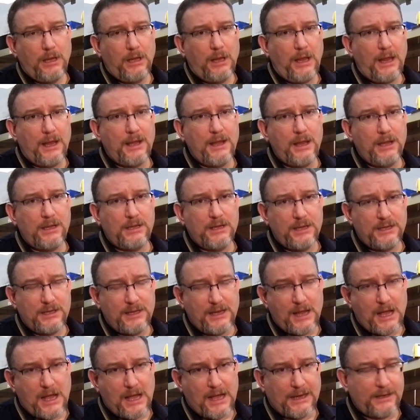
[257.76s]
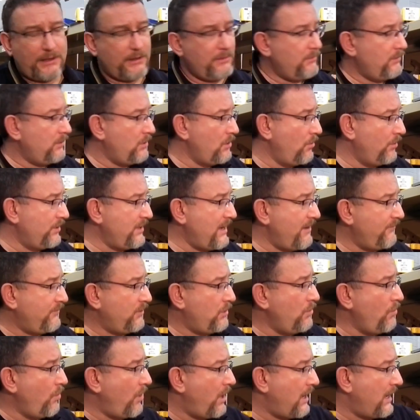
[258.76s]
and hit you in the eye. You only have
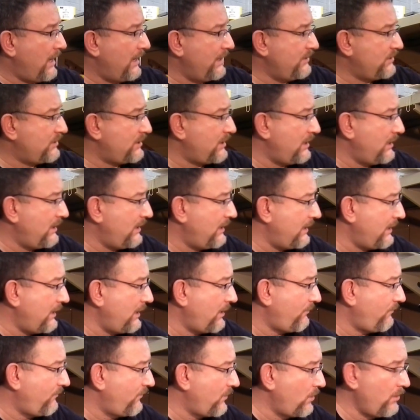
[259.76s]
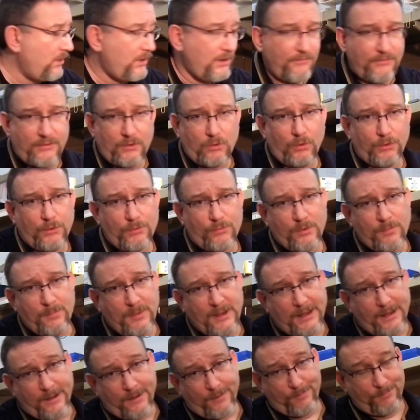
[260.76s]
2 eyes, and they're very difficult to
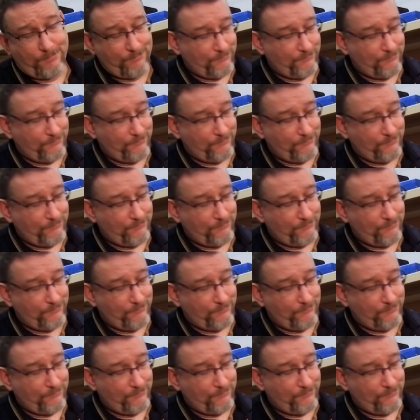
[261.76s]
repair.